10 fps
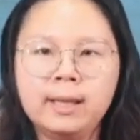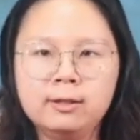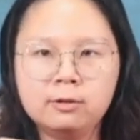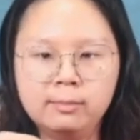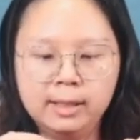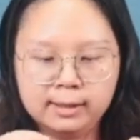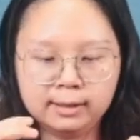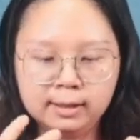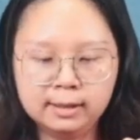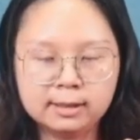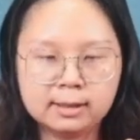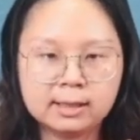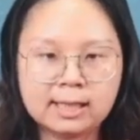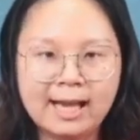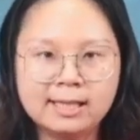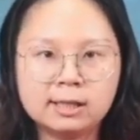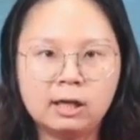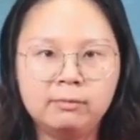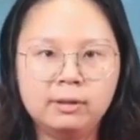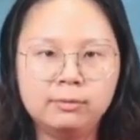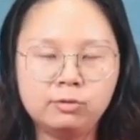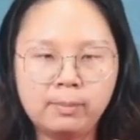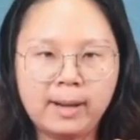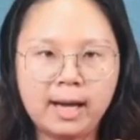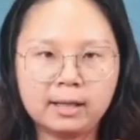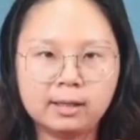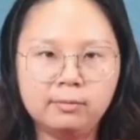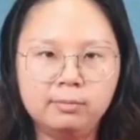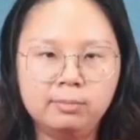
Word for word: make the size of the bag a